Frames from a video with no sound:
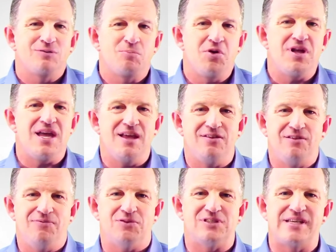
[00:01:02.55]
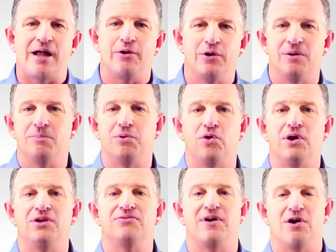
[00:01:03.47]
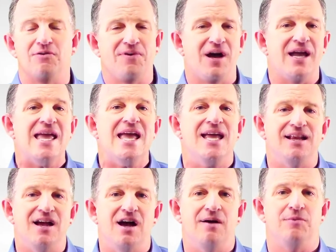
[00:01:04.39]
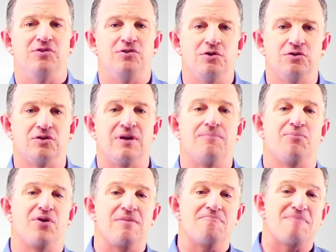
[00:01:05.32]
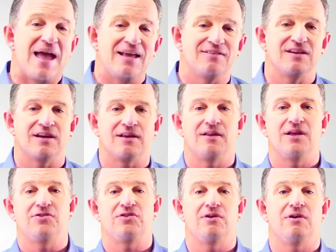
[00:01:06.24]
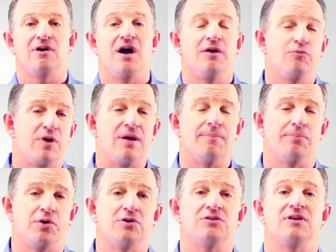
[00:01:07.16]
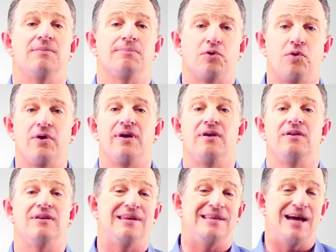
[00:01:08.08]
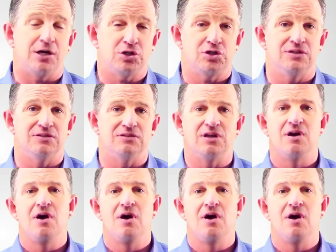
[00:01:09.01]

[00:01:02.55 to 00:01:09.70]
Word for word: is pretty easy for salaried employees. Verifying income is usually pretty basic unless there are unreimbursed employee deductions